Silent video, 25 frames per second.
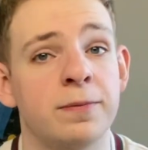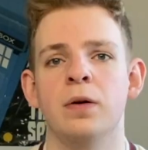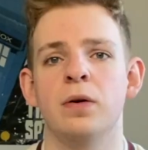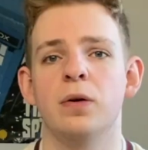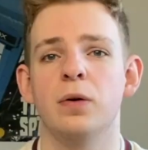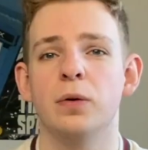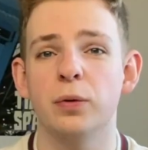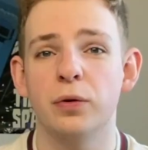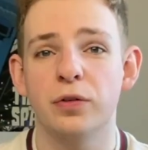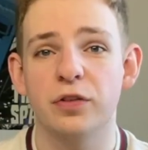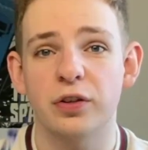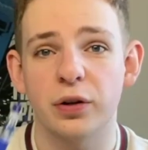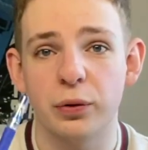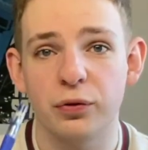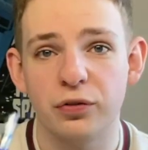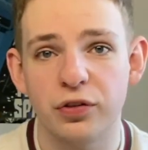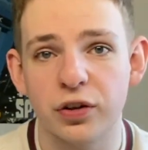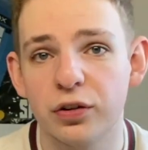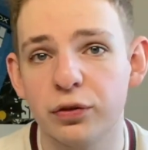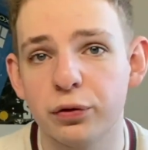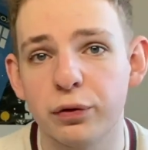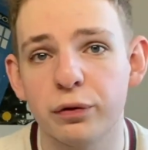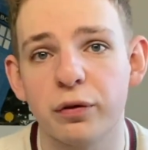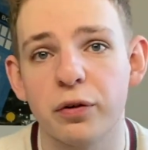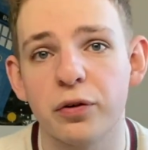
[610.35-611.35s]
Also,
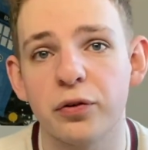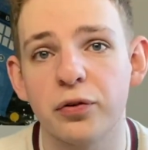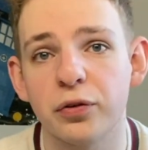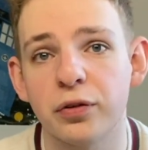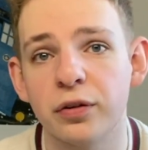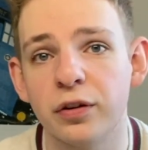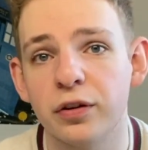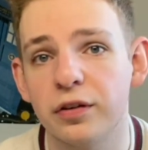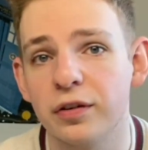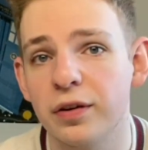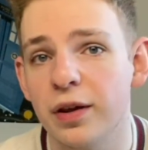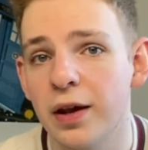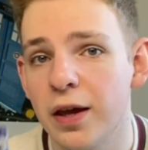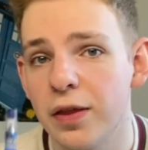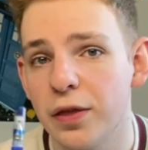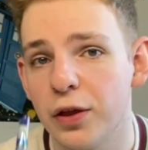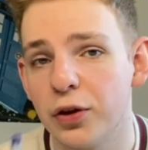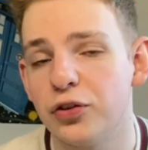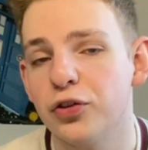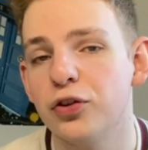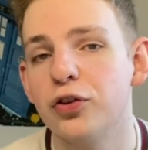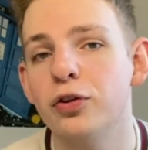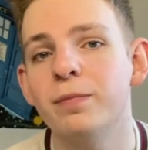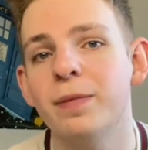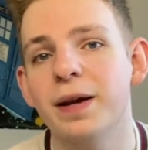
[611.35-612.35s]
just for reference, the
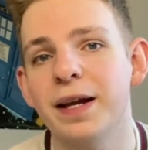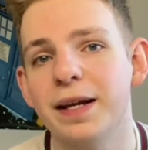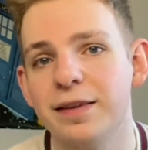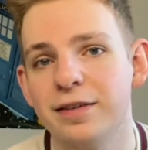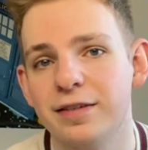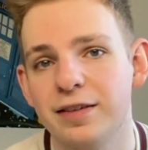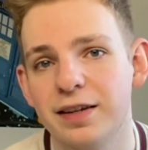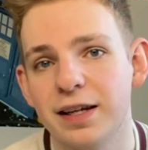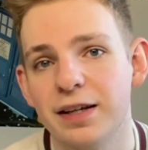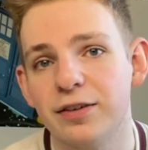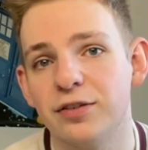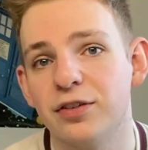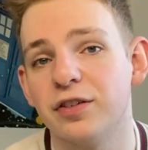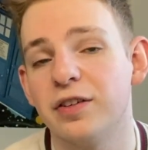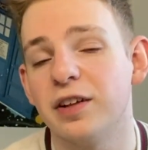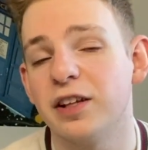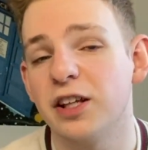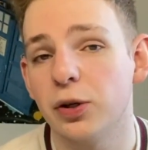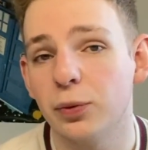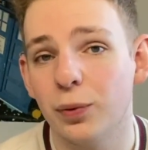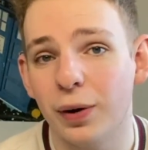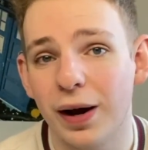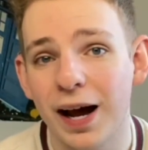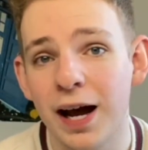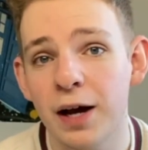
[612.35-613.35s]
two main teachers that you
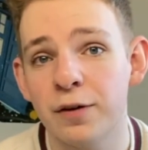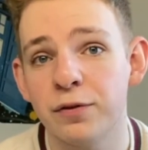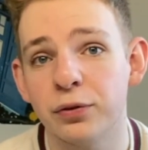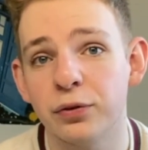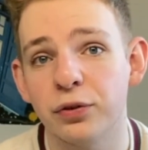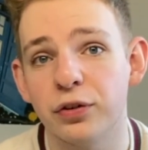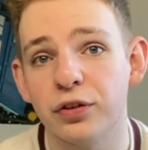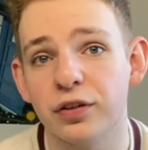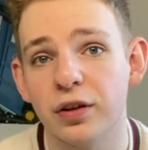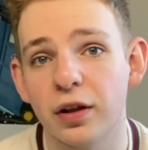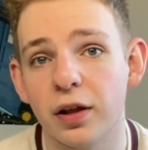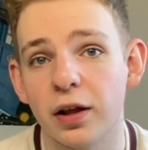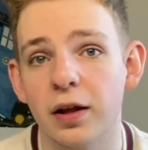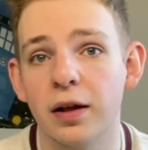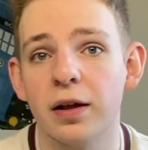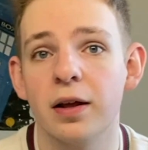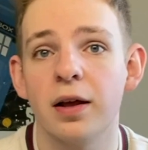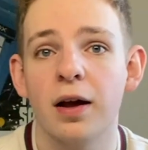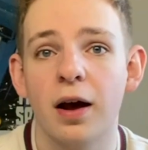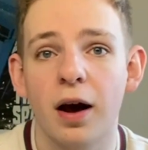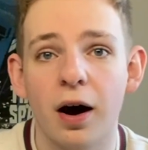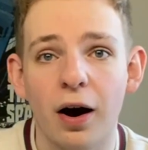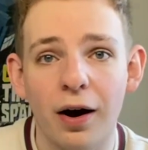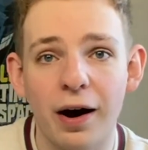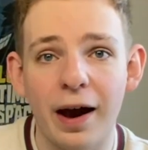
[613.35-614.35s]
will have on CERT
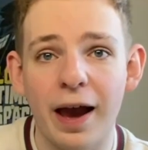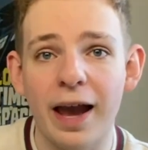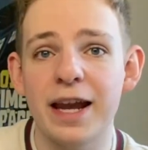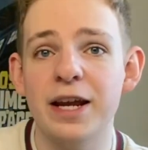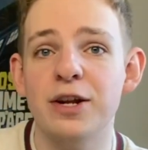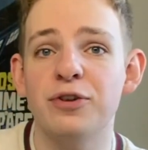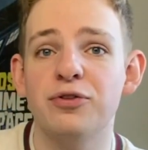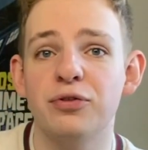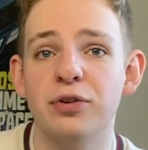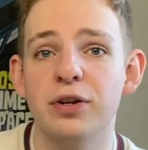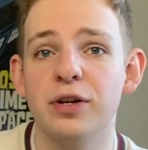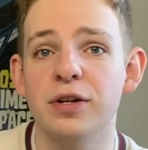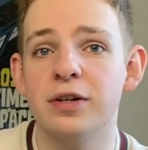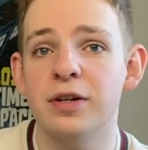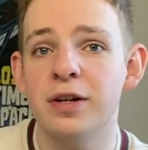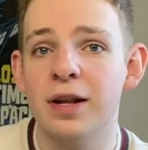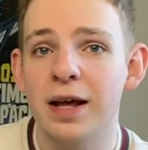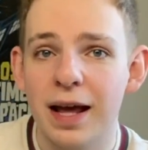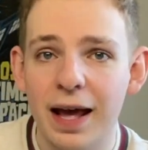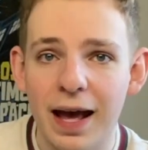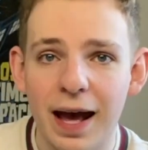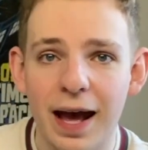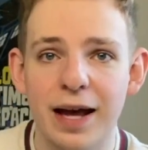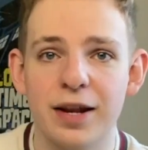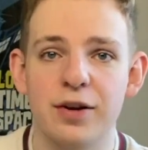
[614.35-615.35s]
are Adrian
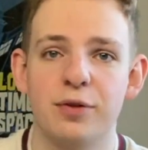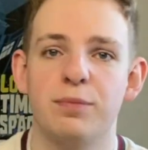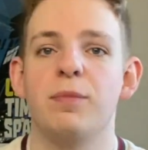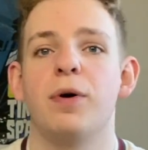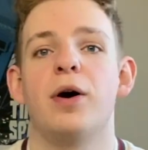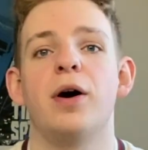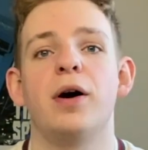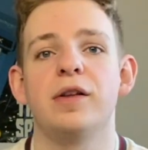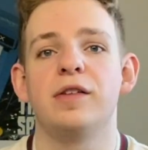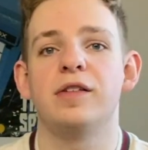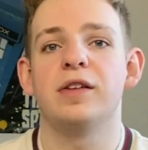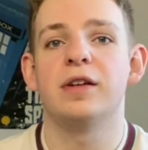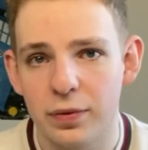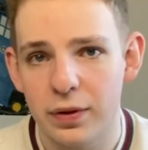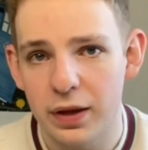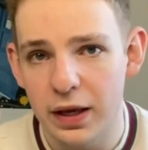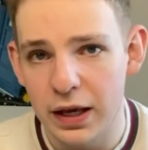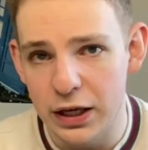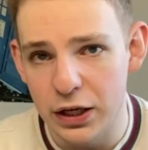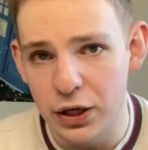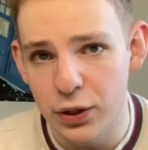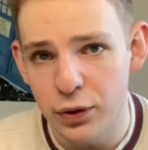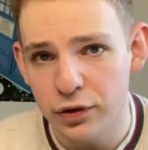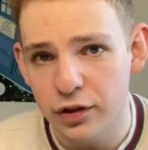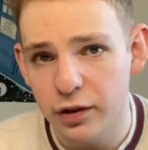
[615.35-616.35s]
and Martin. It
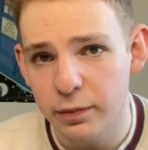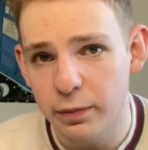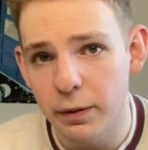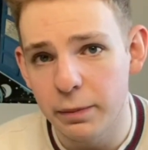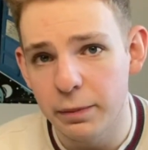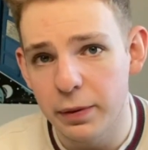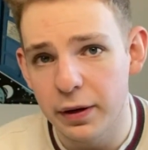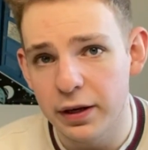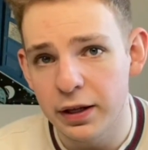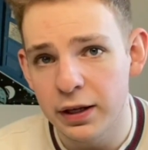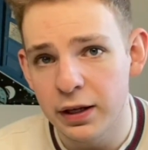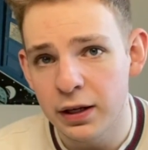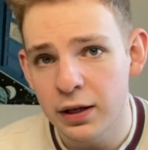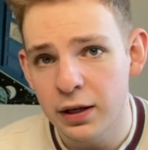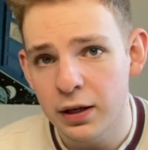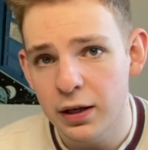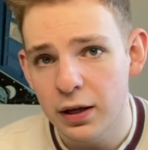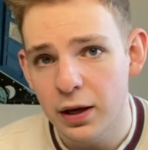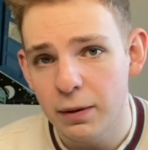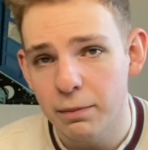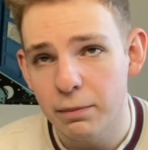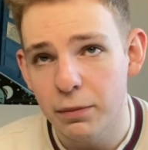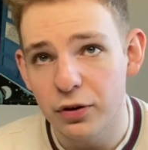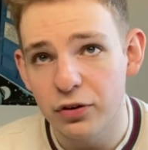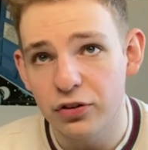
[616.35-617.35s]
used to be Biddy,
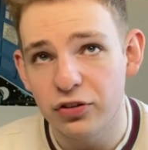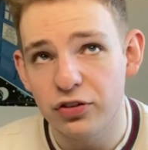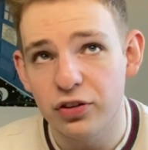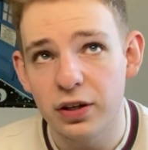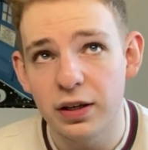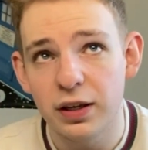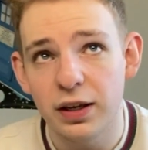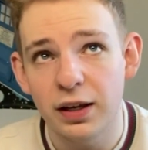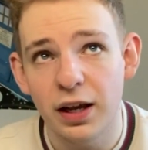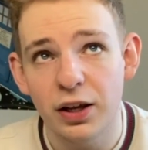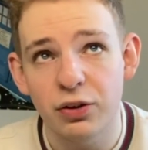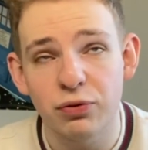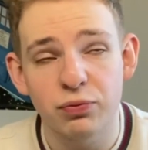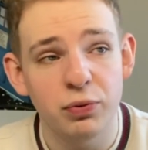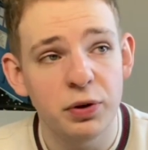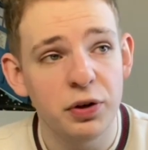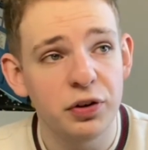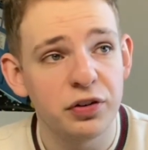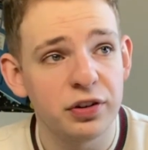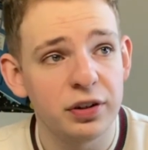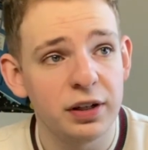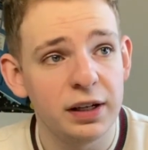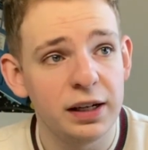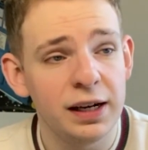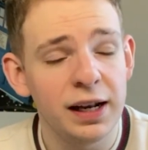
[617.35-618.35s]
but she has
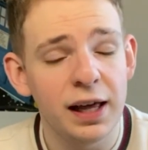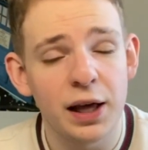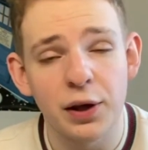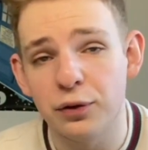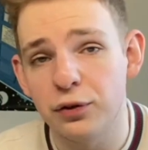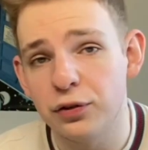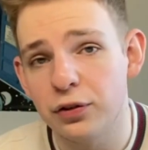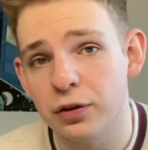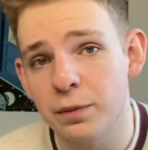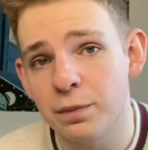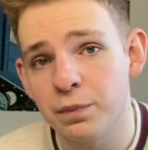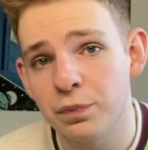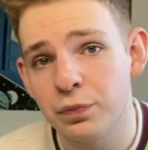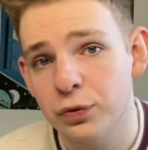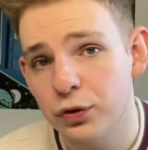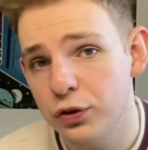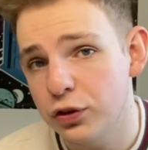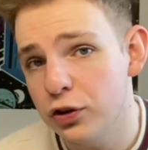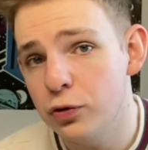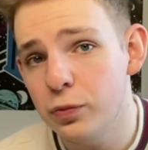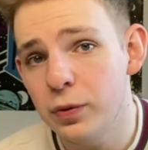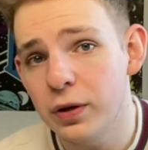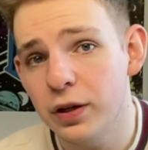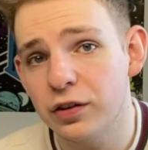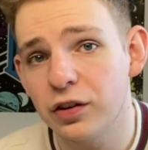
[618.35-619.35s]
recently left,
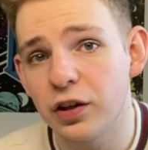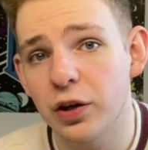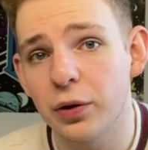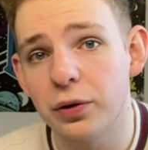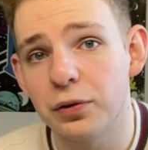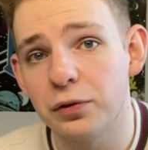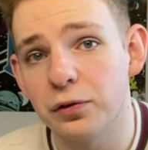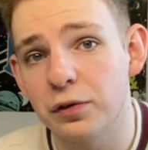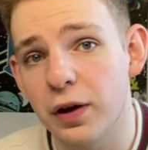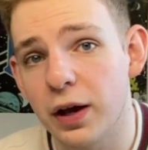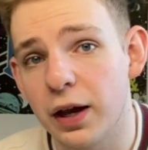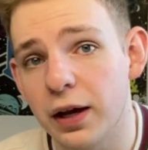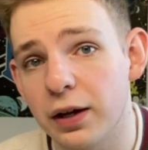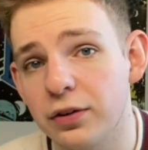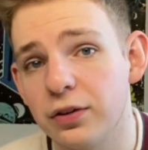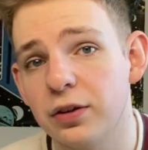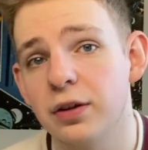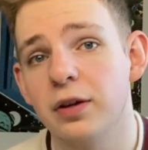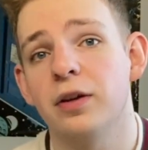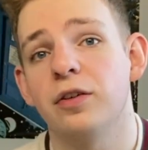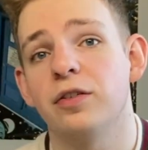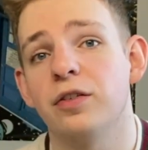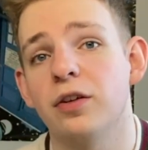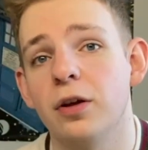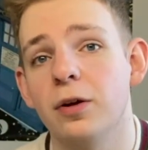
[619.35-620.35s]
2 weeks ago in fact.
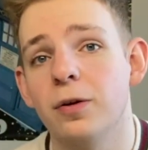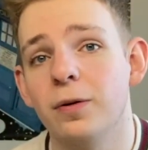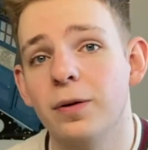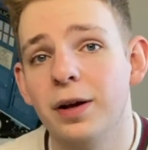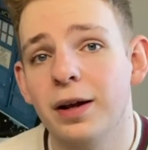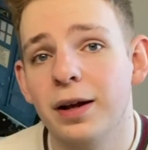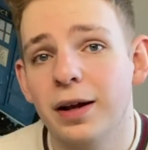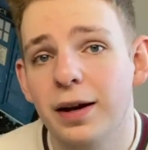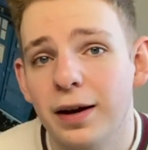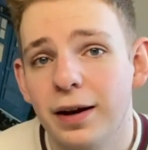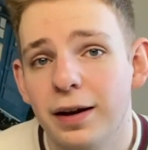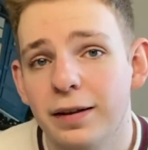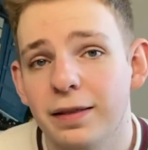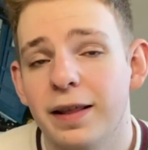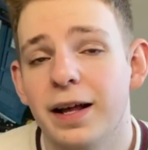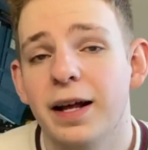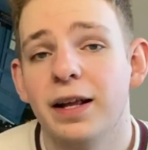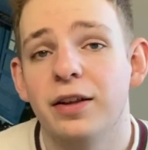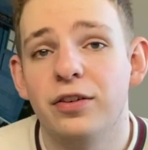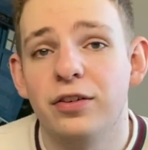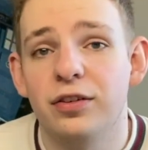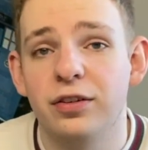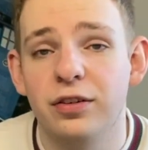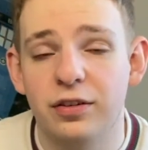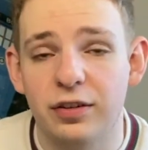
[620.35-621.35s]
So
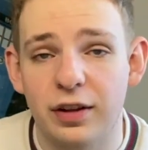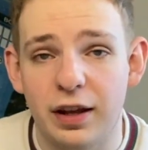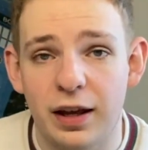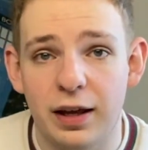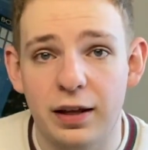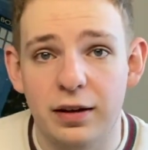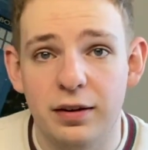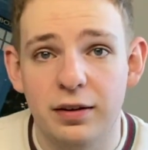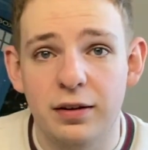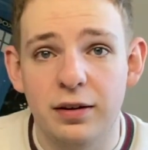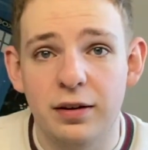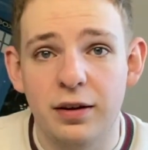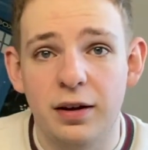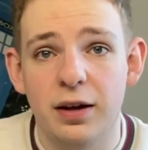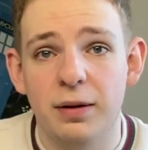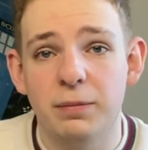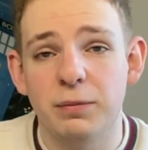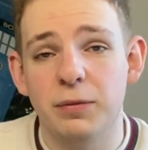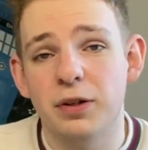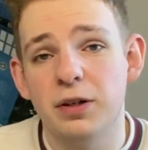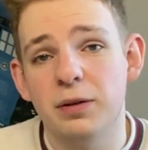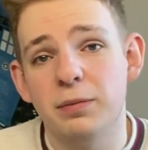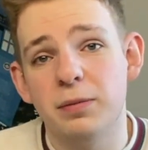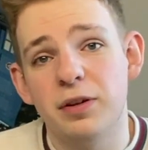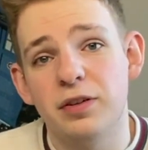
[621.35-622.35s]
that's sad. I'm
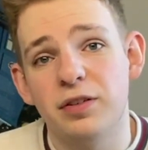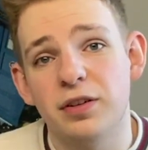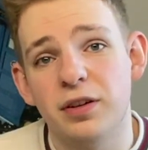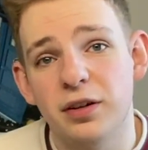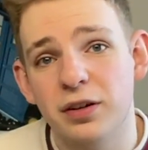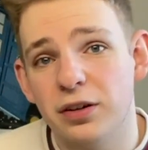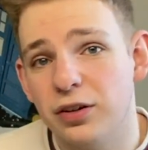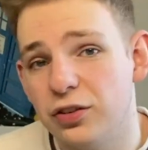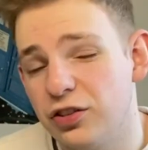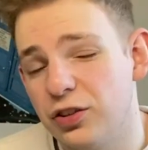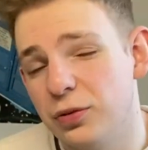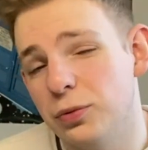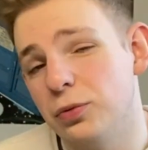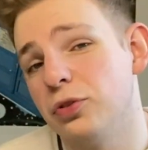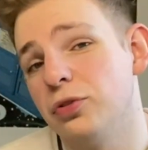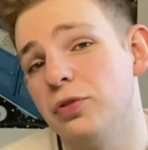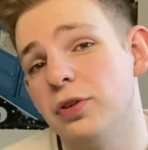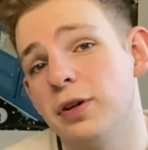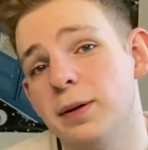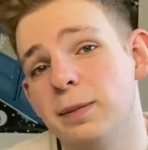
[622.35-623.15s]
gonna miss her because she was great.